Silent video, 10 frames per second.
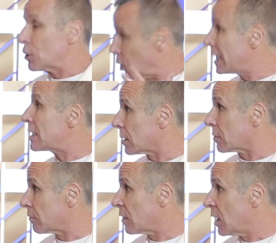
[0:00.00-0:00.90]
to listen.
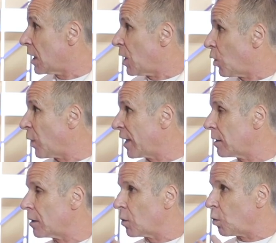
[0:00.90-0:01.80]

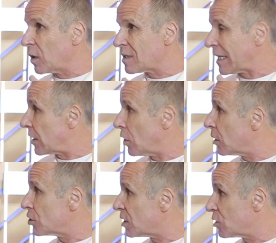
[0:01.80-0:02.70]
When what
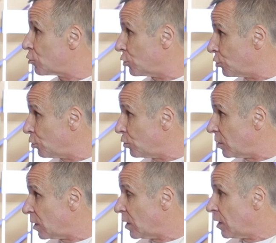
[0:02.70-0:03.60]
psychologists do
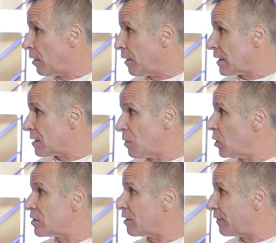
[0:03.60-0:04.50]
that's
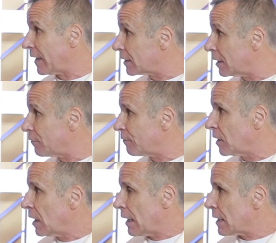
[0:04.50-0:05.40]
most effective
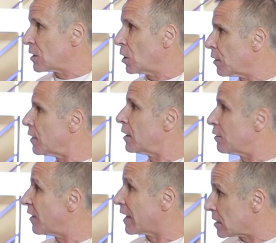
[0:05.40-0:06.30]
is not the
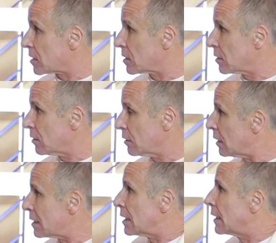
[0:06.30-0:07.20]
advice,
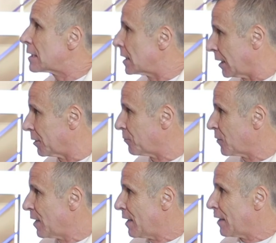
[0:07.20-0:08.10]
is the listening,
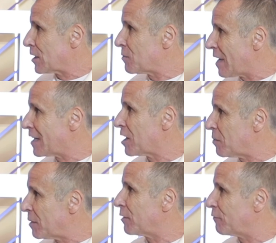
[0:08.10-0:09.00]
is
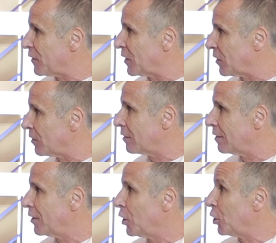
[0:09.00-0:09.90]
making people feel
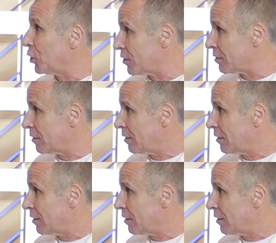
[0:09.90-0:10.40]
heard